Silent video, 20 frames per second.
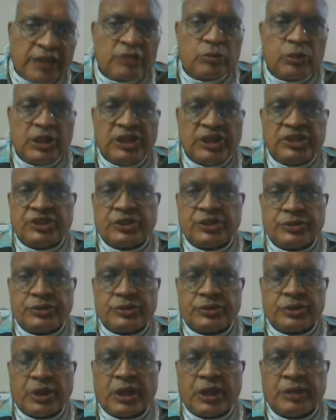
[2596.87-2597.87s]

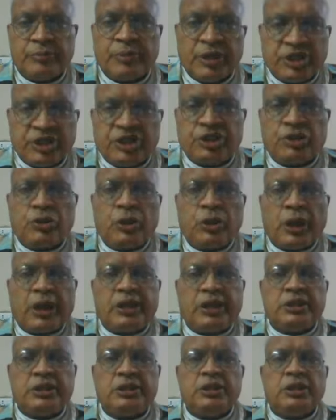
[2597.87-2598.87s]
calculations, and
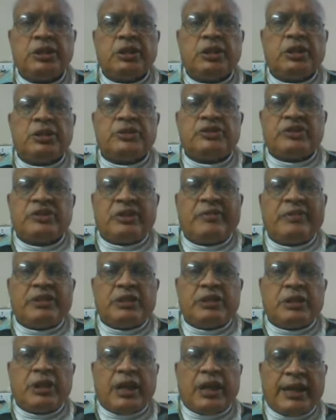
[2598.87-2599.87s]
particularly
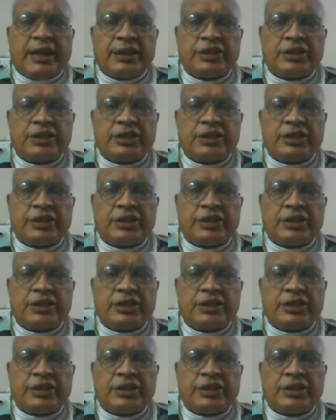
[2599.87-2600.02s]
civil,